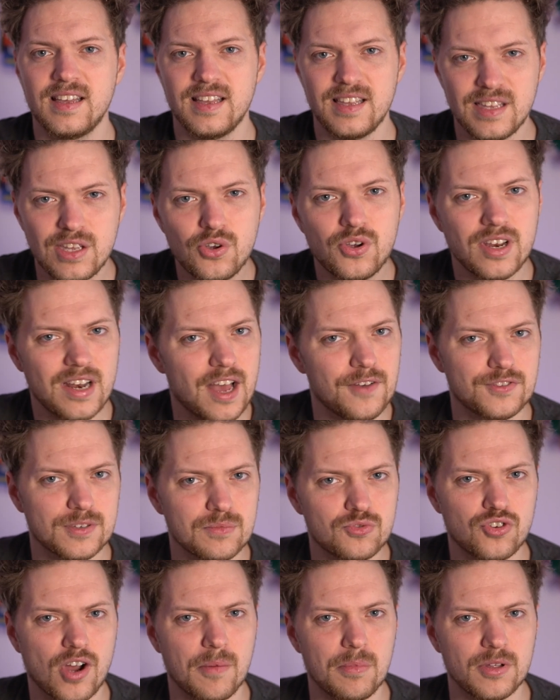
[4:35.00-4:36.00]
you can have some
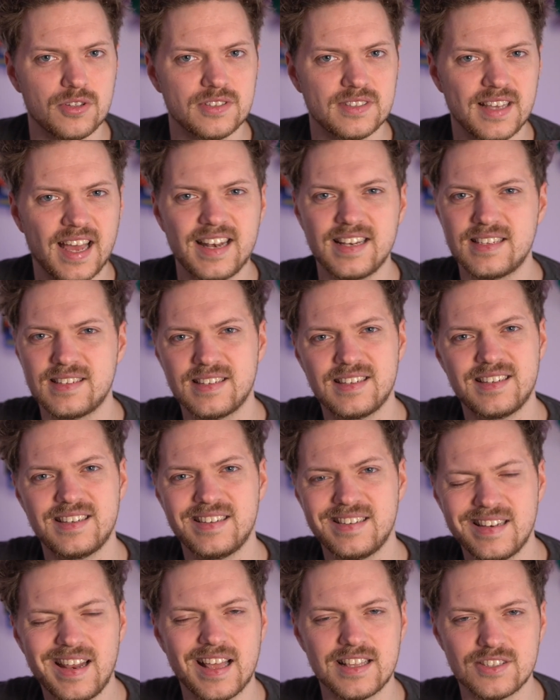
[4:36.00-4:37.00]
troubles. And
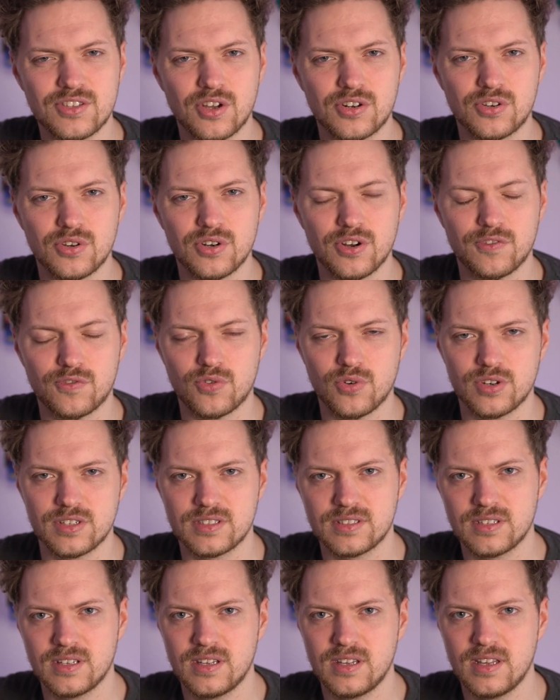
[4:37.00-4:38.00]
that's not good, of
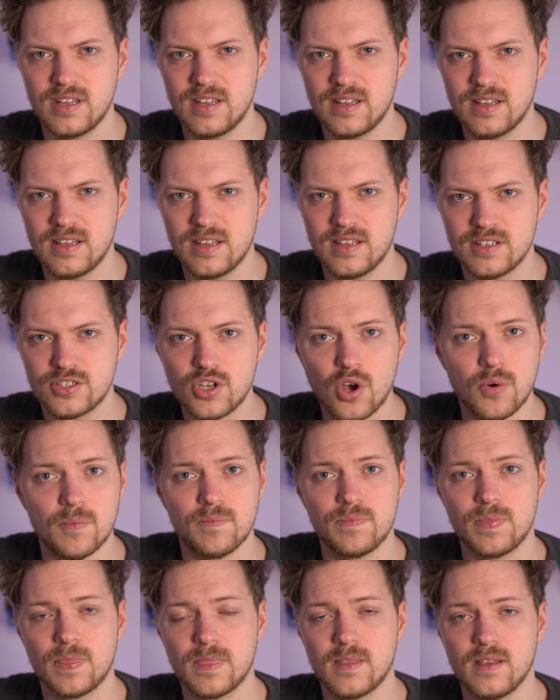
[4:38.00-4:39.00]
course. So,
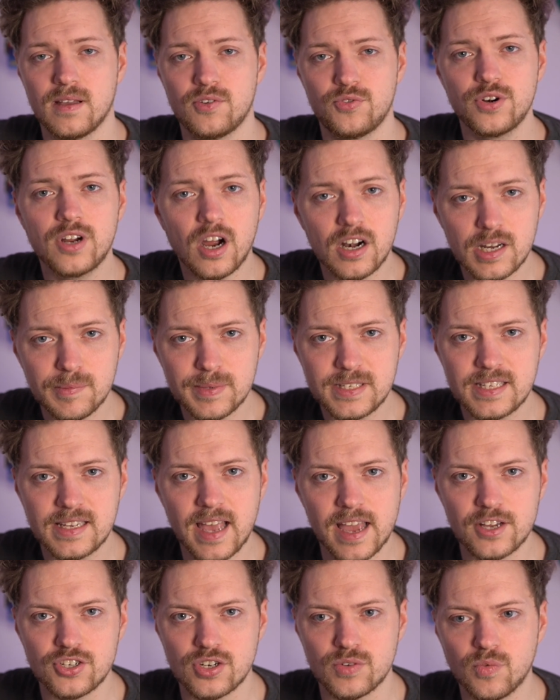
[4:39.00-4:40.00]
regarding
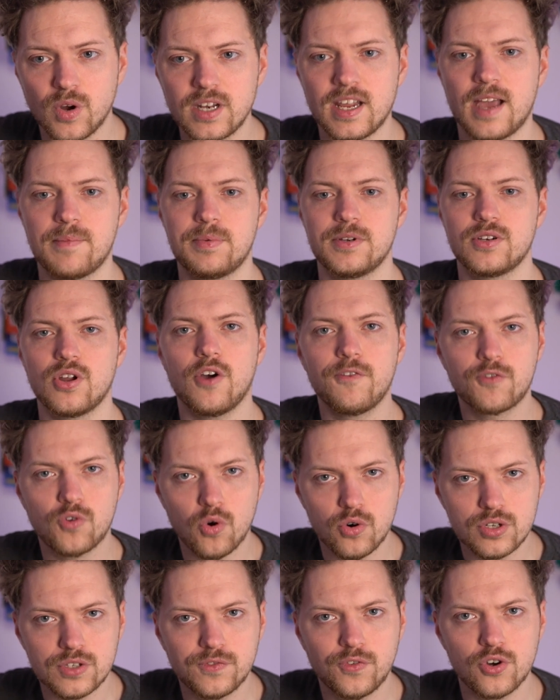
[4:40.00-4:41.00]
mitigation, what happened? Of
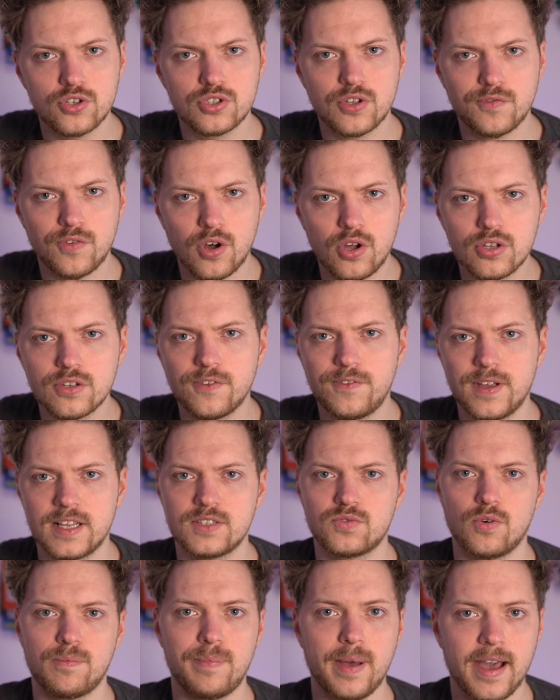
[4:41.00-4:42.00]
course, first of all, the
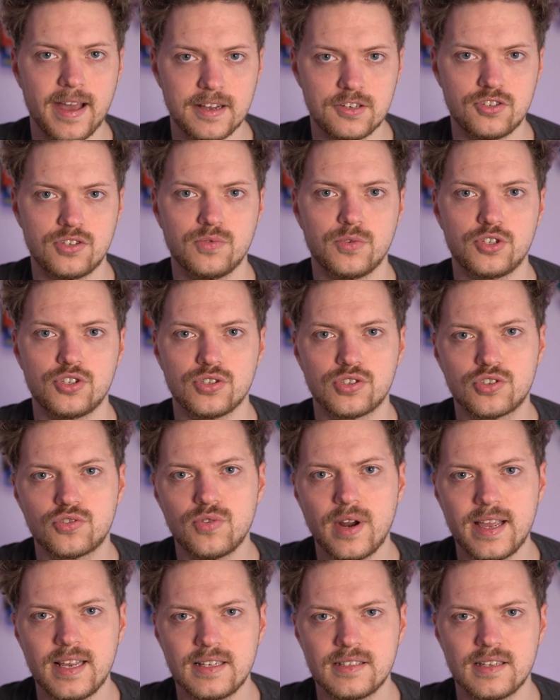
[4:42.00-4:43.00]
things were patched, which is
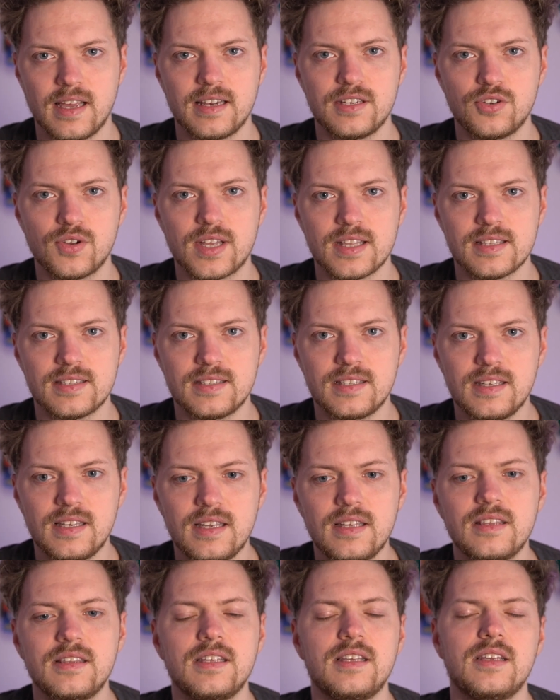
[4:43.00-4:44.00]
great, and you can
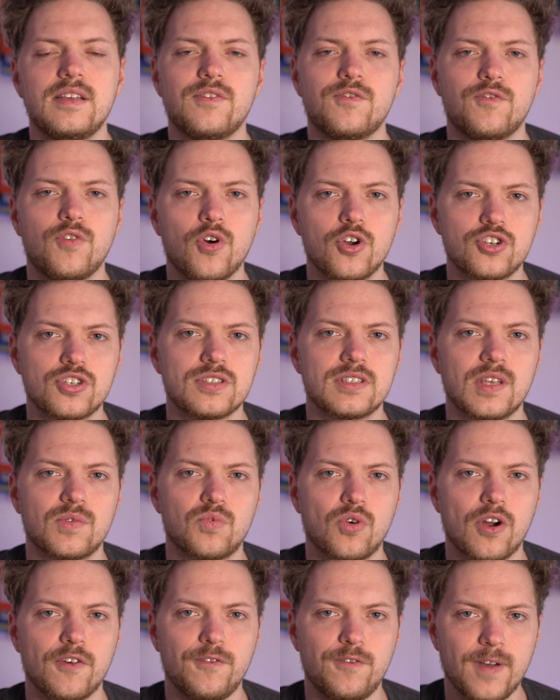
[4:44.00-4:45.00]
see the versions that
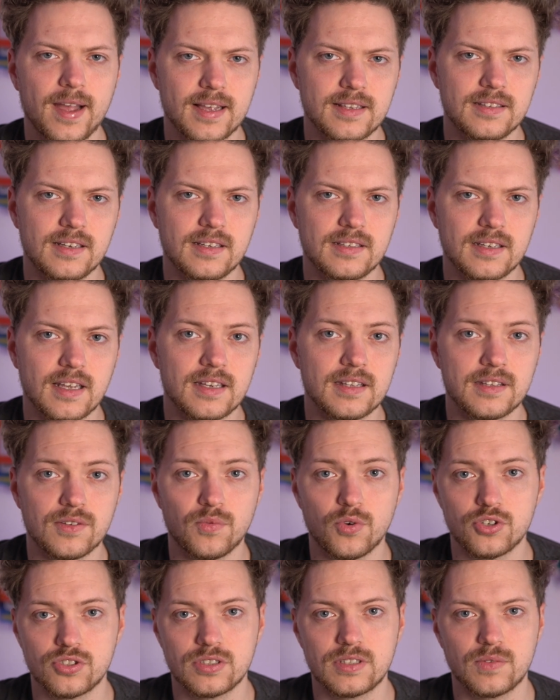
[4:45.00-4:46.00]
were affected and the
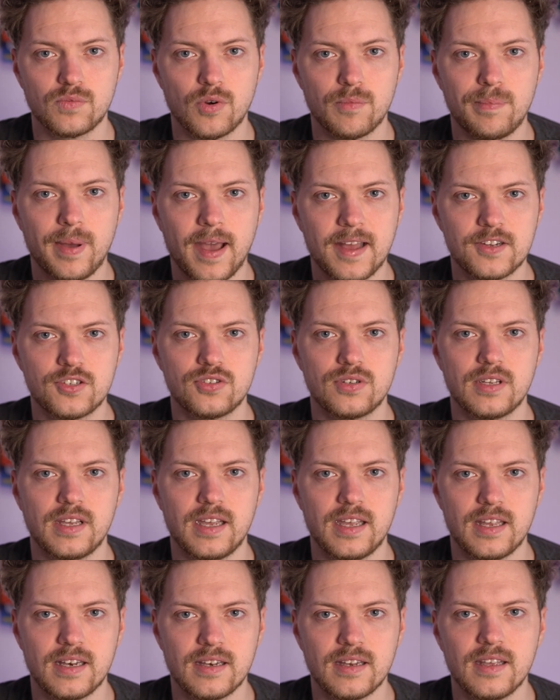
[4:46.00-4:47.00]
versions that were patched
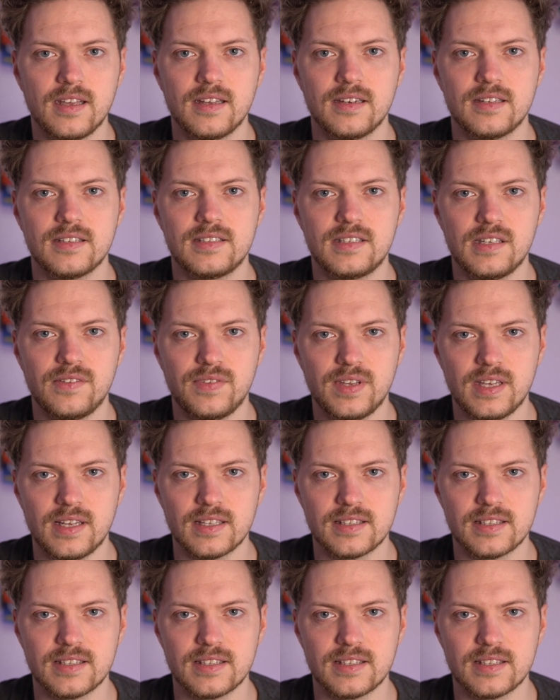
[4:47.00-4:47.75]
in the CVE